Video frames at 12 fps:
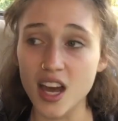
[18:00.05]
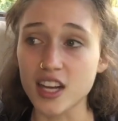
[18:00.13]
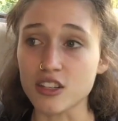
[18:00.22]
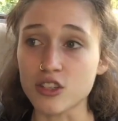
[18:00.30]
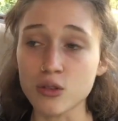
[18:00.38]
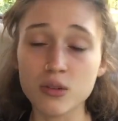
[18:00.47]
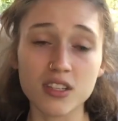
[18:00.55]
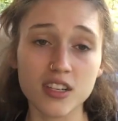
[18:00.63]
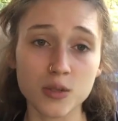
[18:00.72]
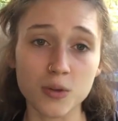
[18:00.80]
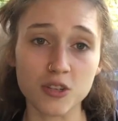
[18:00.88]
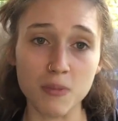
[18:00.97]
And as soon as
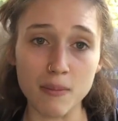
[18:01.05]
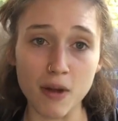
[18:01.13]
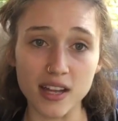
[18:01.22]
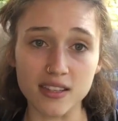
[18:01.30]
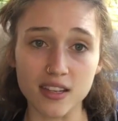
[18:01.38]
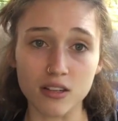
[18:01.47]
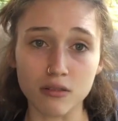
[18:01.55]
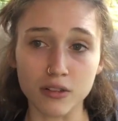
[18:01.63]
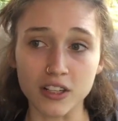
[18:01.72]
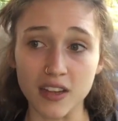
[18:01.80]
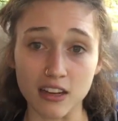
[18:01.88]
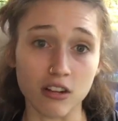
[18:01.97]
I switched my mindset
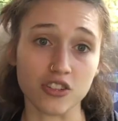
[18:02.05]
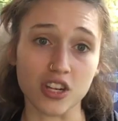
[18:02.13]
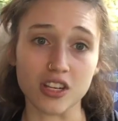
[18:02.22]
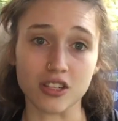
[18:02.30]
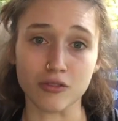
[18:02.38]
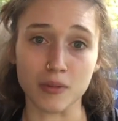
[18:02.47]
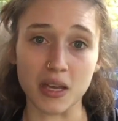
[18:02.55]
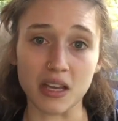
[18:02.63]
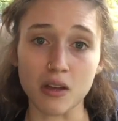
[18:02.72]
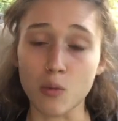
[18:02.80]
over, that all changed for me.